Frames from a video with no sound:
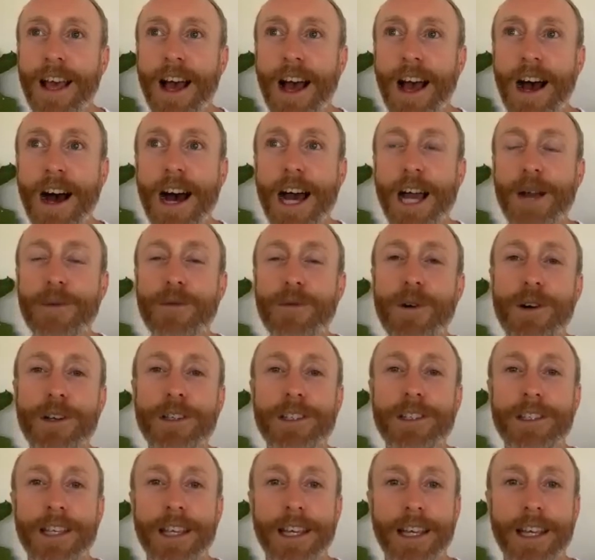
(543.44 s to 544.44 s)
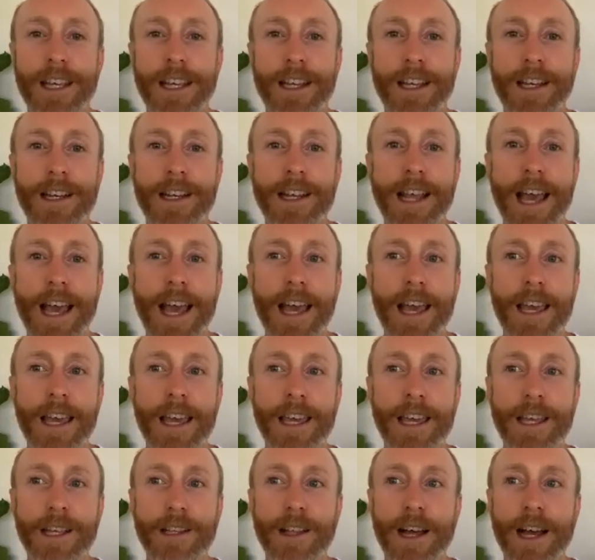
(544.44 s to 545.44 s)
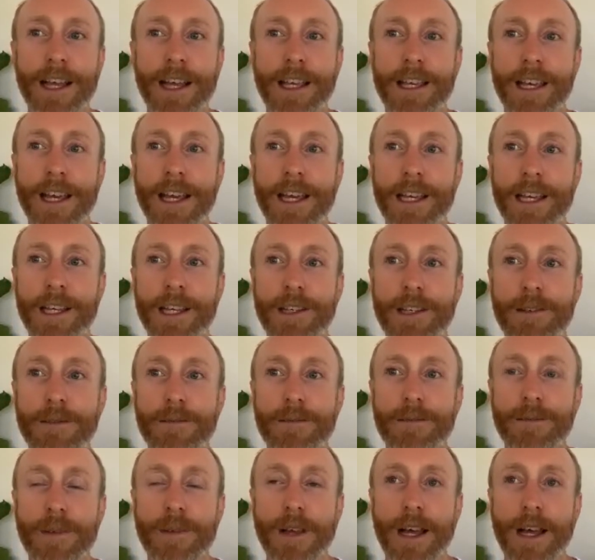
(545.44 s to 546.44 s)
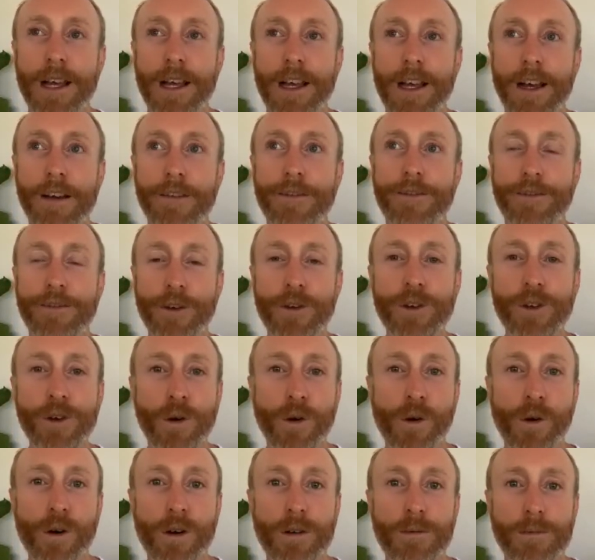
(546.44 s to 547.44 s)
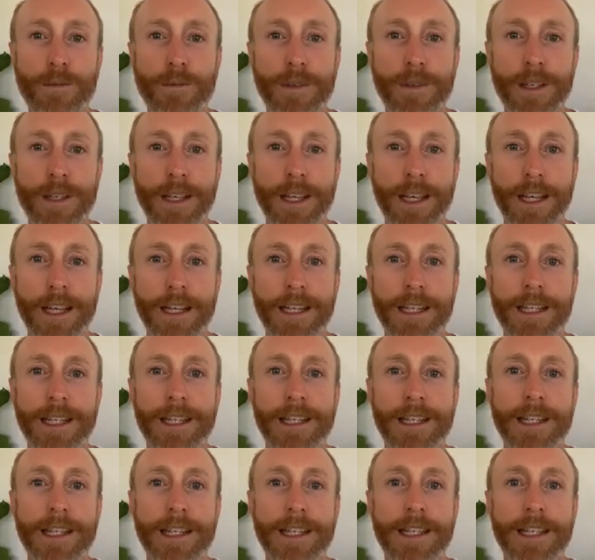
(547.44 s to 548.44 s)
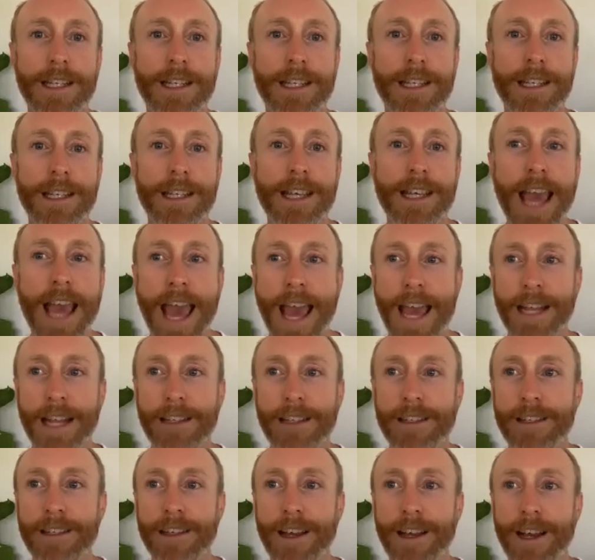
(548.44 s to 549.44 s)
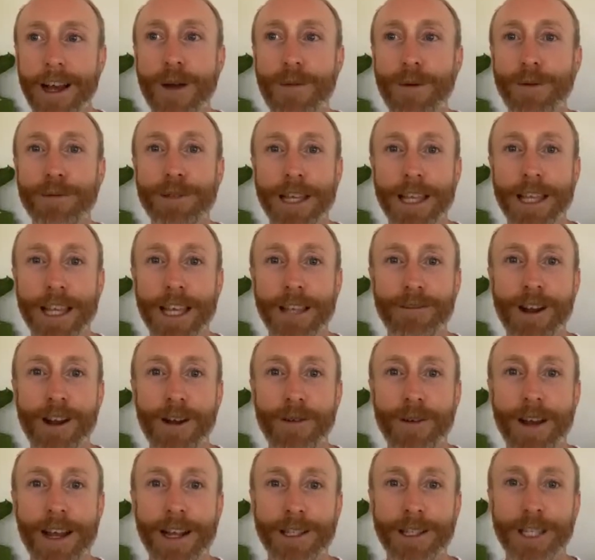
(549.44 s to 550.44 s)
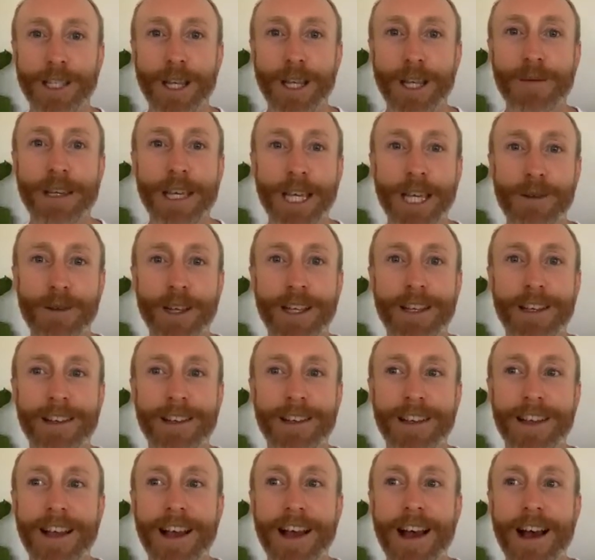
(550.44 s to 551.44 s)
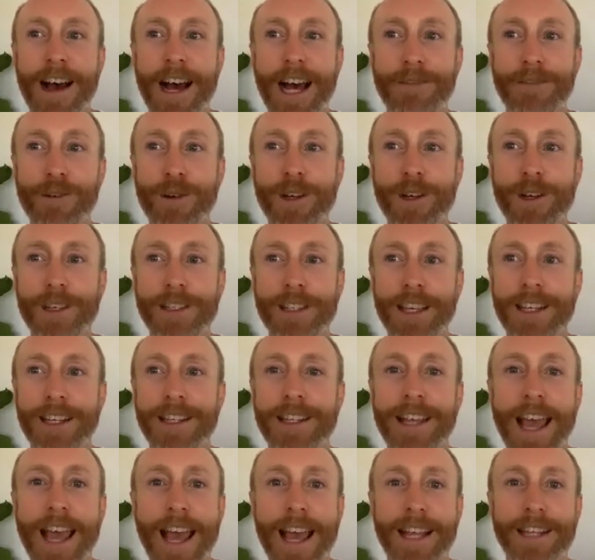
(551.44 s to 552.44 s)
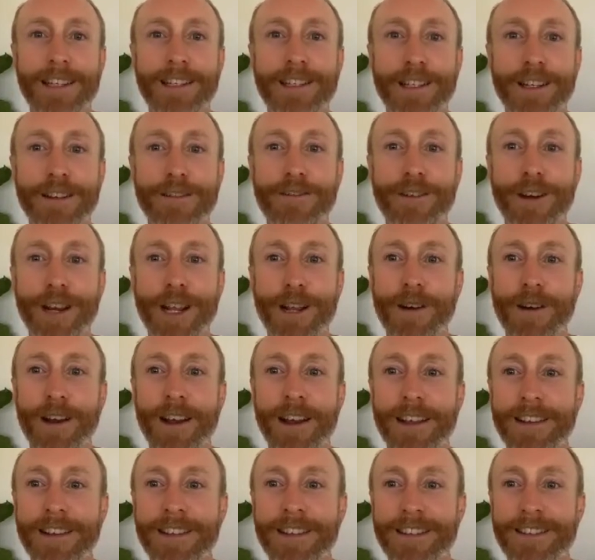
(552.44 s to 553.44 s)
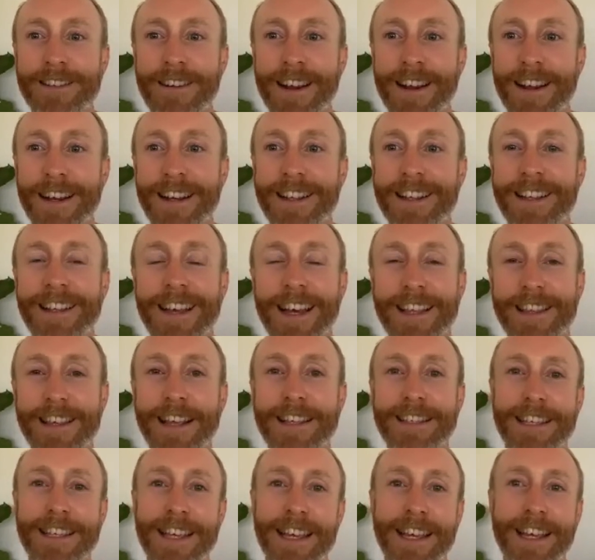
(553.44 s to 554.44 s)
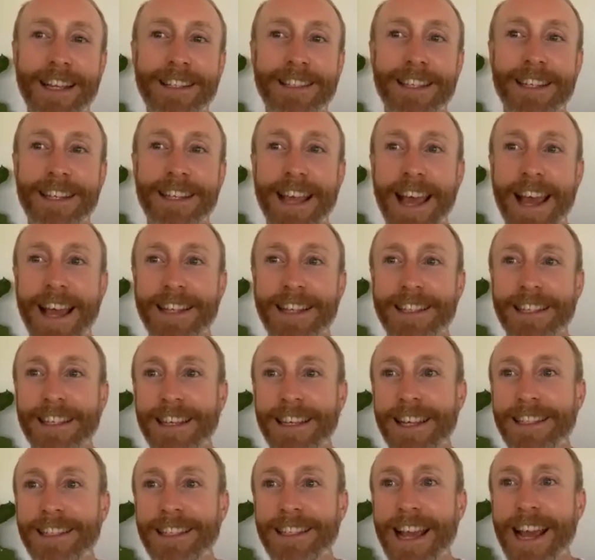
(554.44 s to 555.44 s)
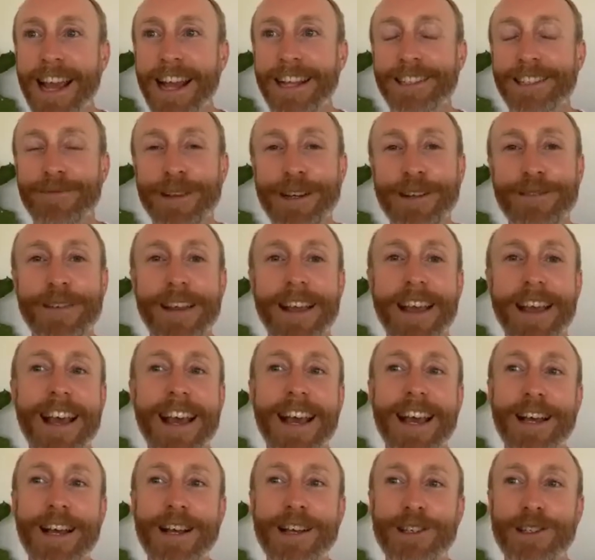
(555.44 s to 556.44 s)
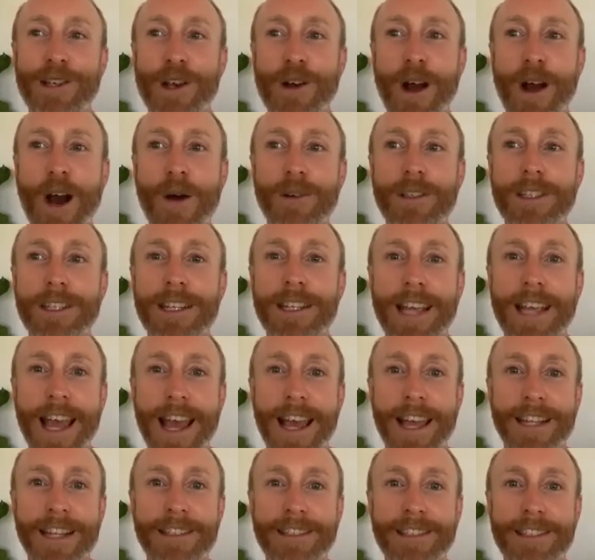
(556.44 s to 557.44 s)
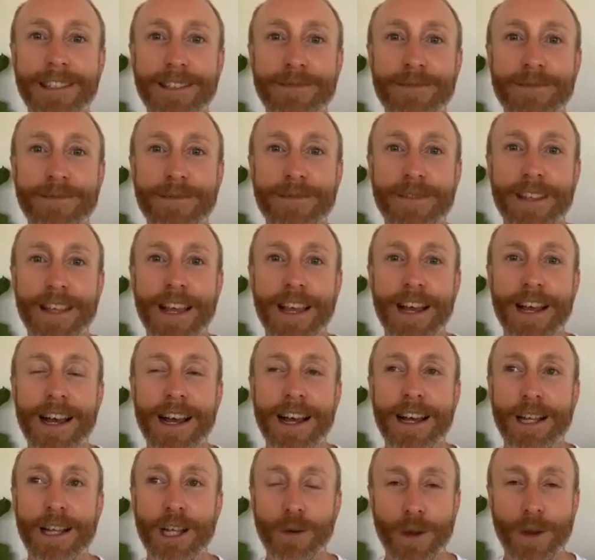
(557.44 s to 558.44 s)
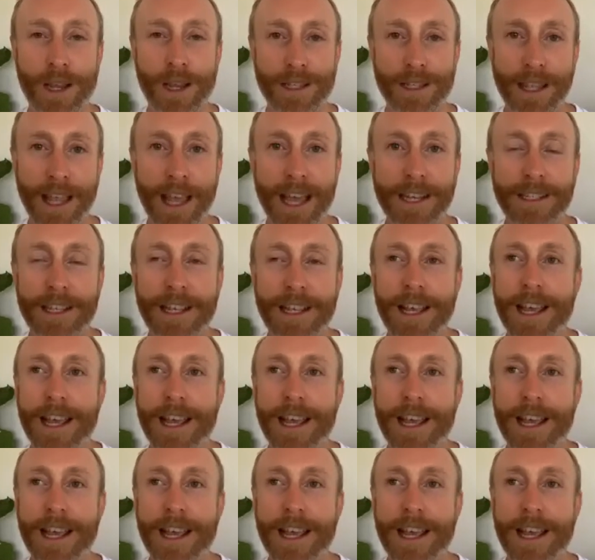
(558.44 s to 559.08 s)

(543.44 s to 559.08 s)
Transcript: I was in a food court in Cairns. I hope I'm saying that the right way, because I'm a Kiwi. I've always said Cairns in a funny way, right? I think it's Cairns and Cairns and Cairns and Cairns. But so I was in Cairns in Queensland,